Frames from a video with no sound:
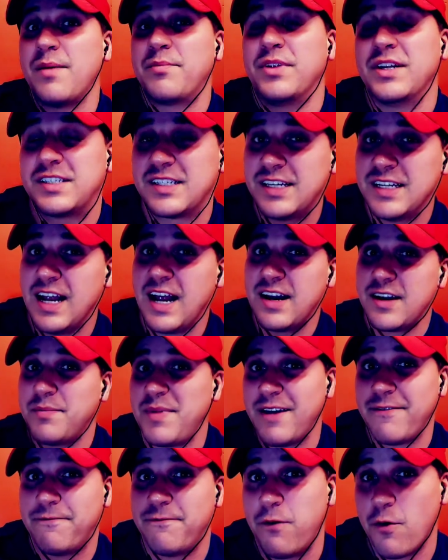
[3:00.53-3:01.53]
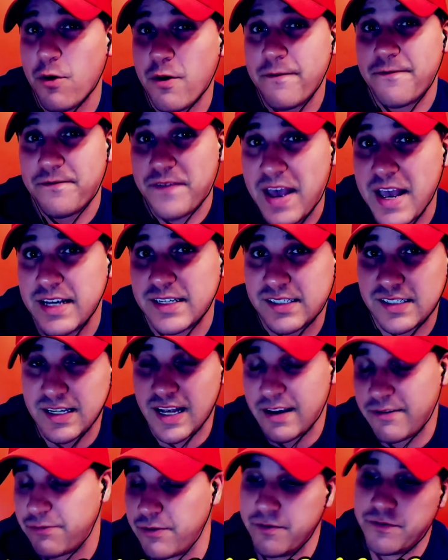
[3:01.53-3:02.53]
Let's get on to my 4 fast
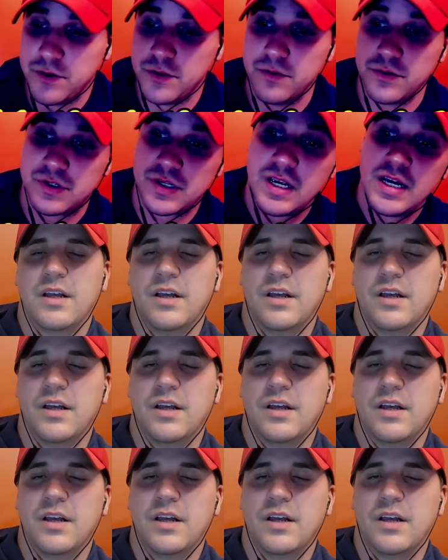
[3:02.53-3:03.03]
knife reviews.